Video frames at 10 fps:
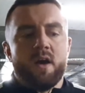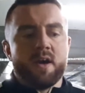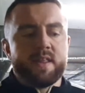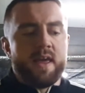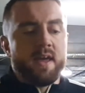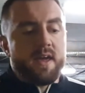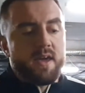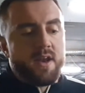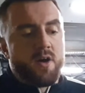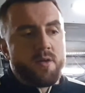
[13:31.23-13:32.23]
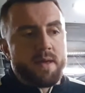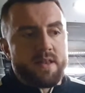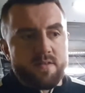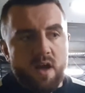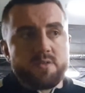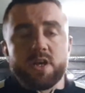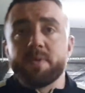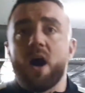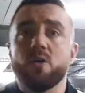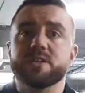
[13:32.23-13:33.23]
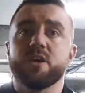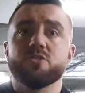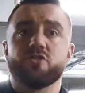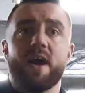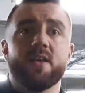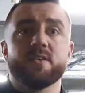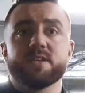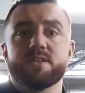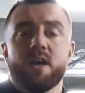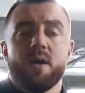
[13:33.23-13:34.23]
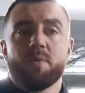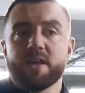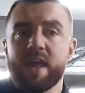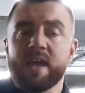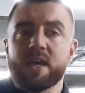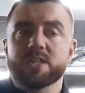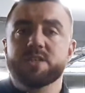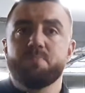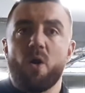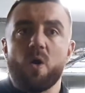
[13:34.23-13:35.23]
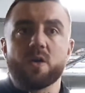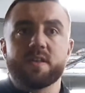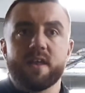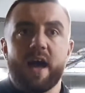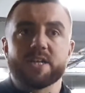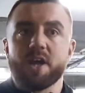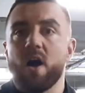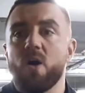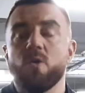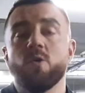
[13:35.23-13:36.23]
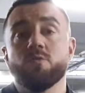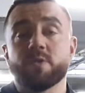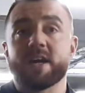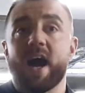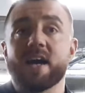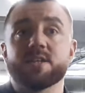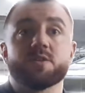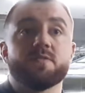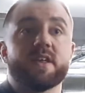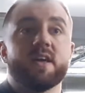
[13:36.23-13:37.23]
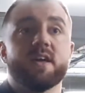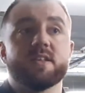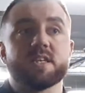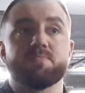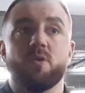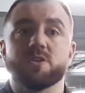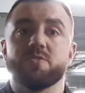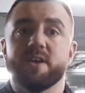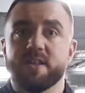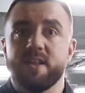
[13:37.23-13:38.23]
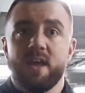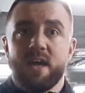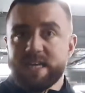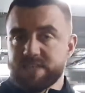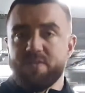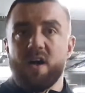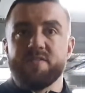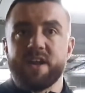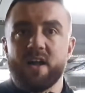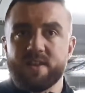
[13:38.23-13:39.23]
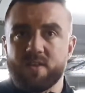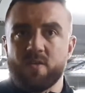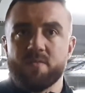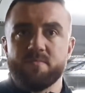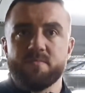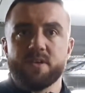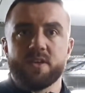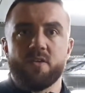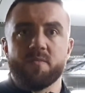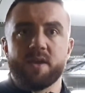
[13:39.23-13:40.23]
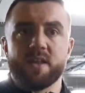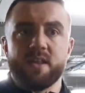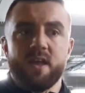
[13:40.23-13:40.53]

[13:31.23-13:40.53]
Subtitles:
I think, you know what I mean, there's always going to be old-school trainers, but I think sport as a whole, regardless of the sport you're in, is evolving all the time, you know what I mean?